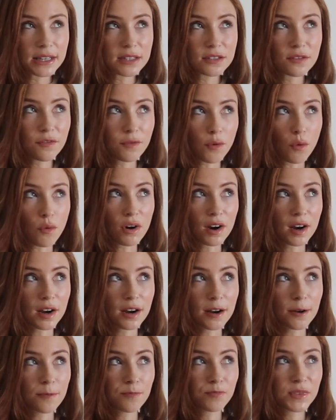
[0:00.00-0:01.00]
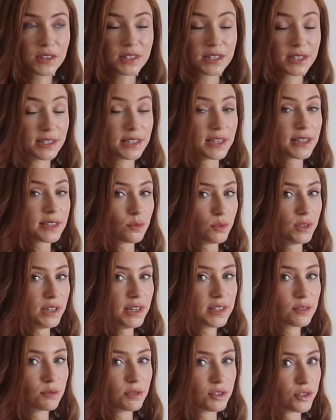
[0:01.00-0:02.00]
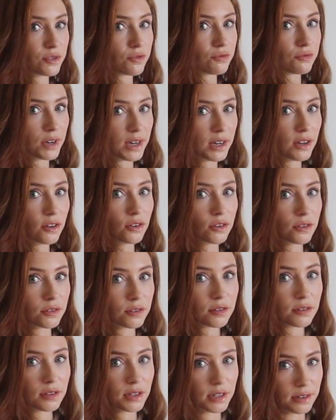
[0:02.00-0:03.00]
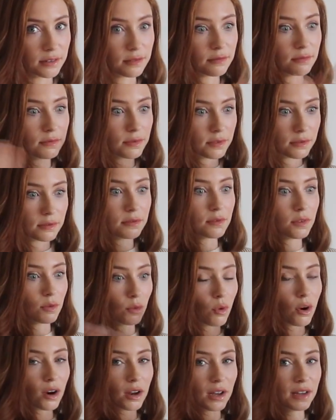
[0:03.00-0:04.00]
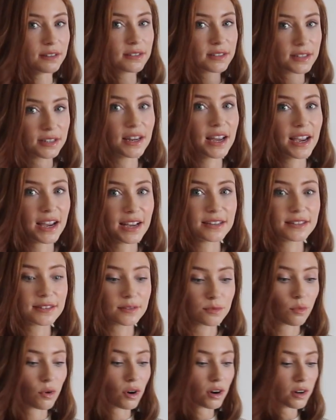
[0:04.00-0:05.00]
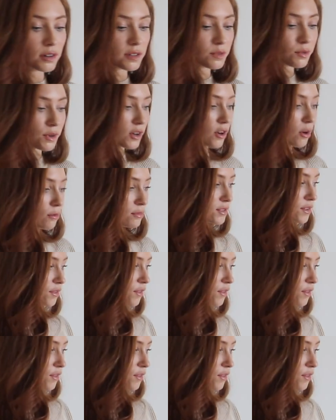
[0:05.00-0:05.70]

it's 4 to 6 weeks, which is really good in today's world when it comes